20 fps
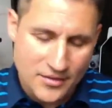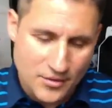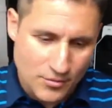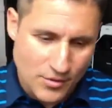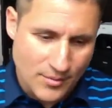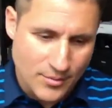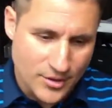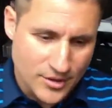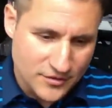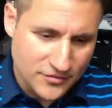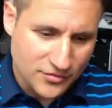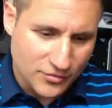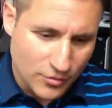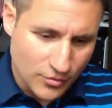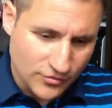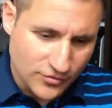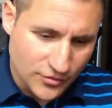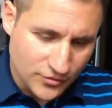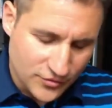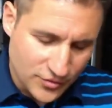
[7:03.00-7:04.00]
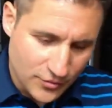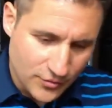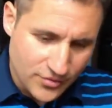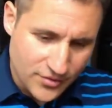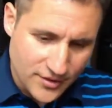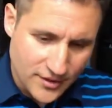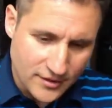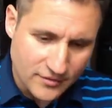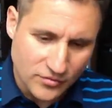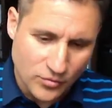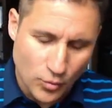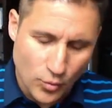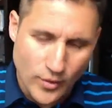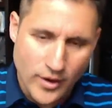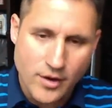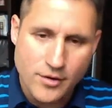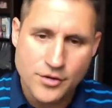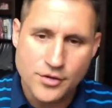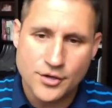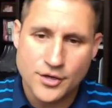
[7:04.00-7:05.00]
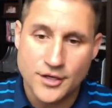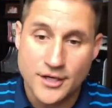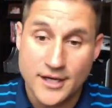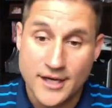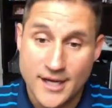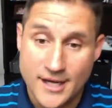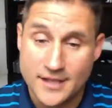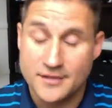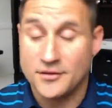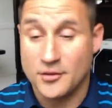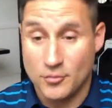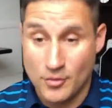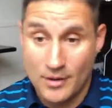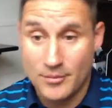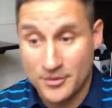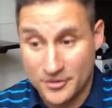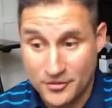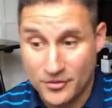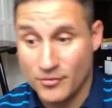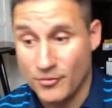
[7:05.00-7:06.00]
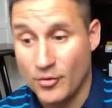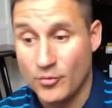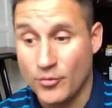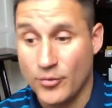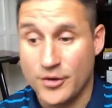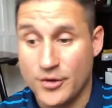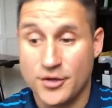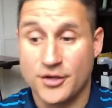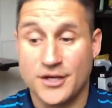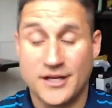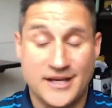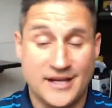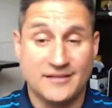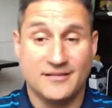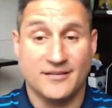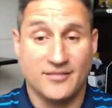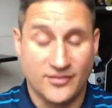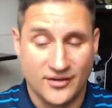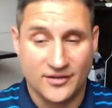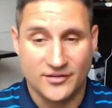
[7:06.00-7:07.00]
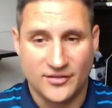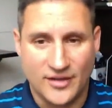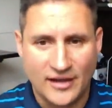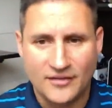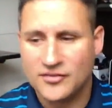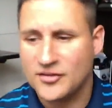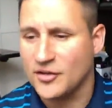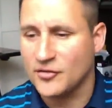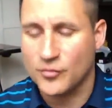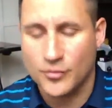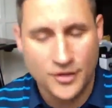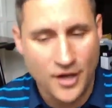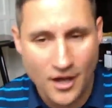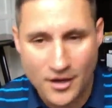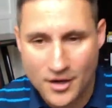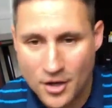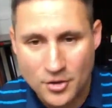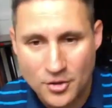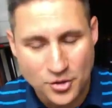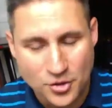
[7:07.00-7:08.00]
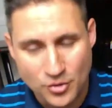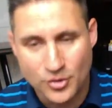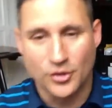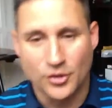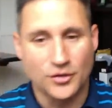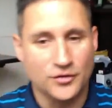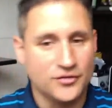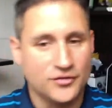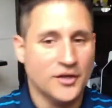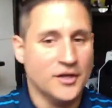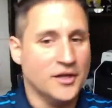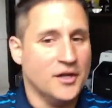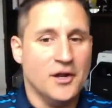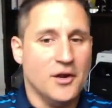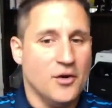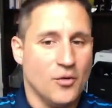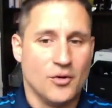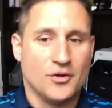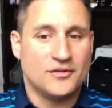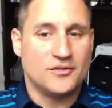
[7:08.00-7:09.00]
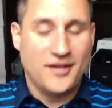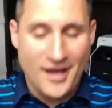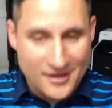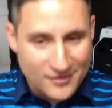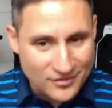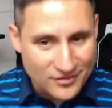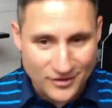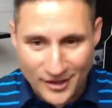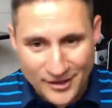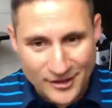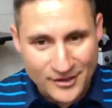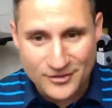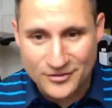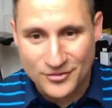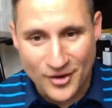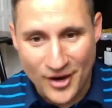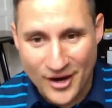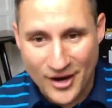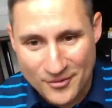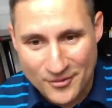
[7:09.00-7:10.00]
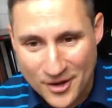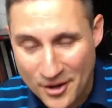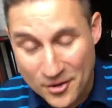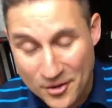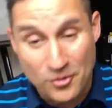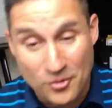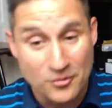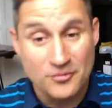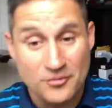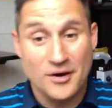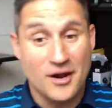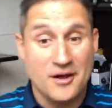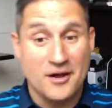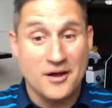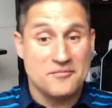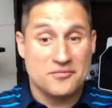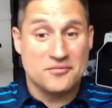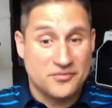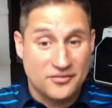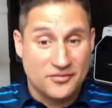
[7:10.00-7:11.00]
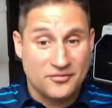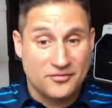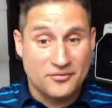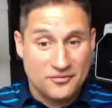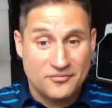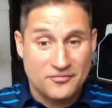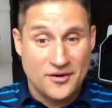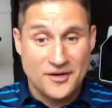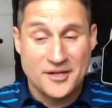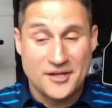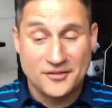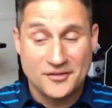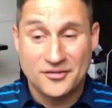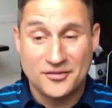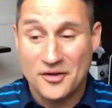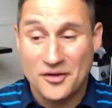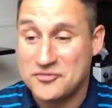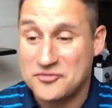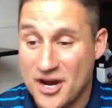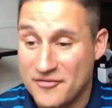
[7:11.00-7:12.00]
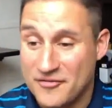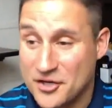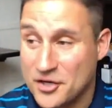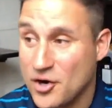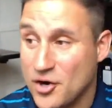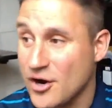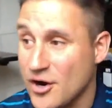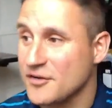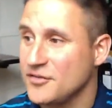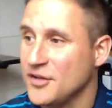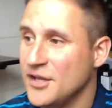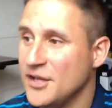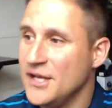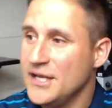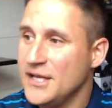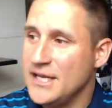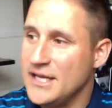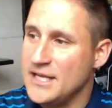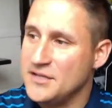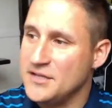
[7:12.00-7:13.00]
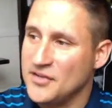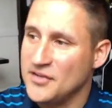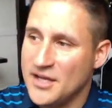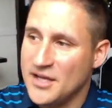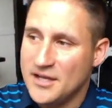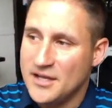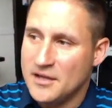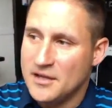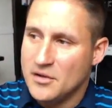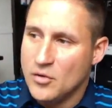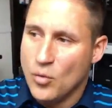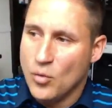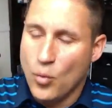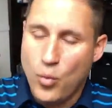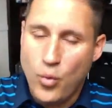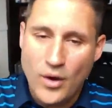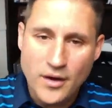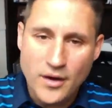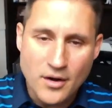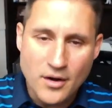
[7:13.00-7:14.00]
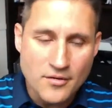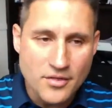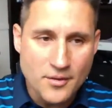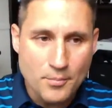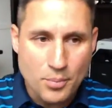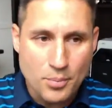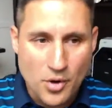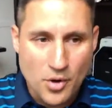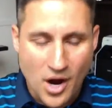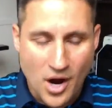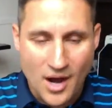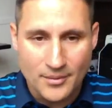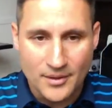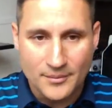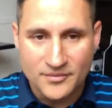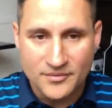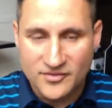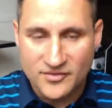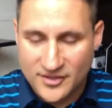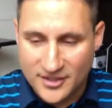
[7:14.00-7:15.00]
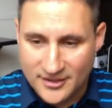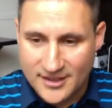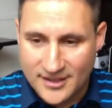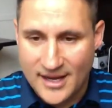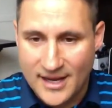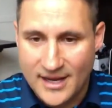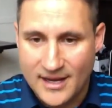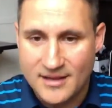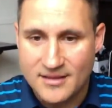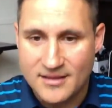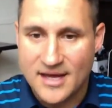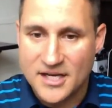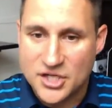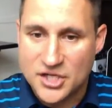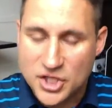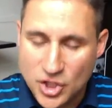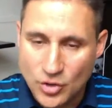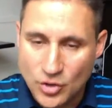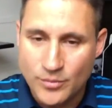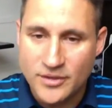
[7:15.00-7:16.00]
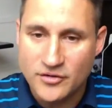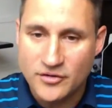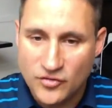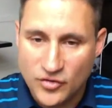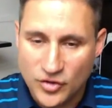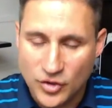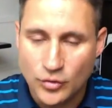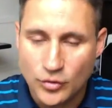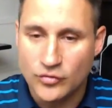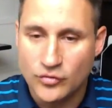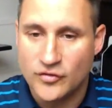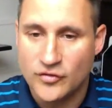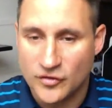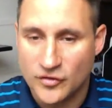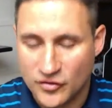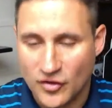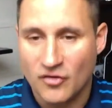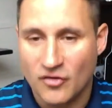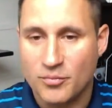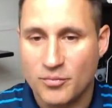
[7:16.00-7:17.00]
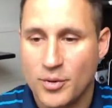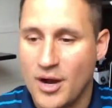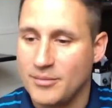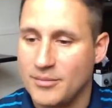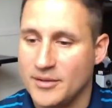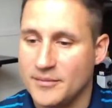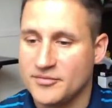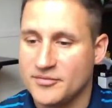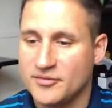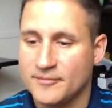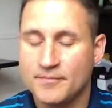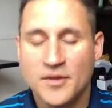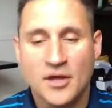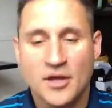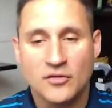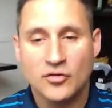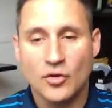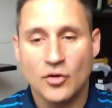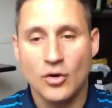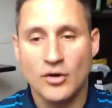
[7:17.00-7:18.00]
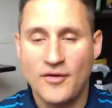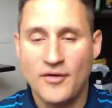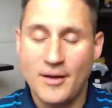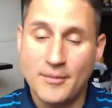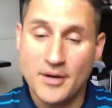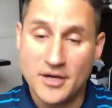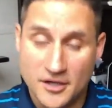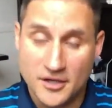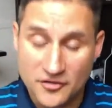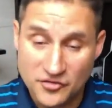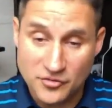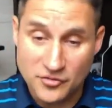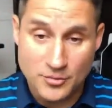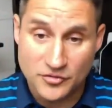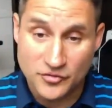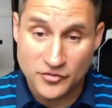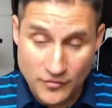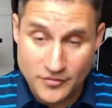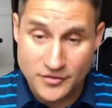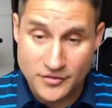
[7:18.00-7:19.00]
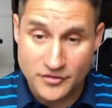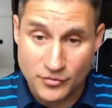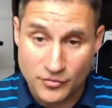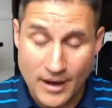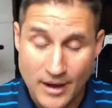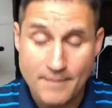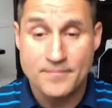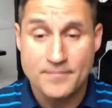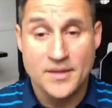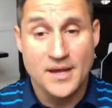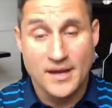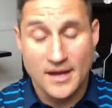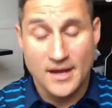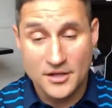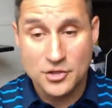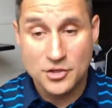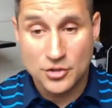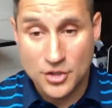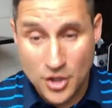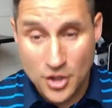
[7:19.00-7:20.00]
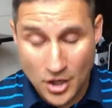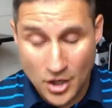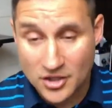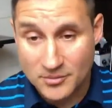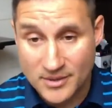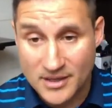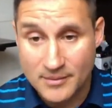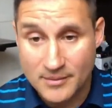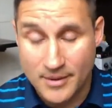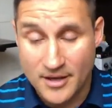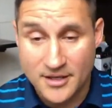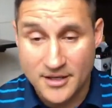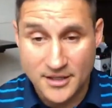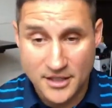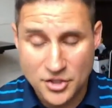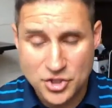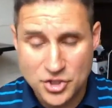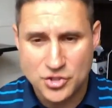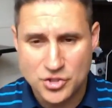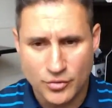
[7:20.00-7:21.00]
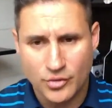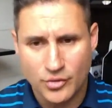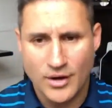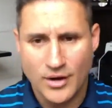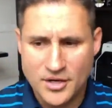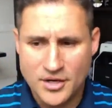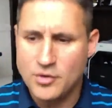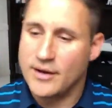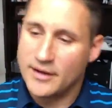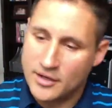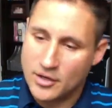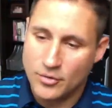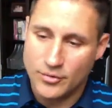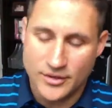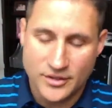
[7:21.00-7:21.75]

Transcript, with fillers: the rubber hits the road are two things: where you're going to hit the rubber to the road, where you're going to get the success. Because we're not all Googles or Teslas, right? We're not all, we're not funding self-driving cars. Is what are the problems today that humans use to solve problems? So if I'm a customer service rep and you're calling me about an issue, what do I do? I go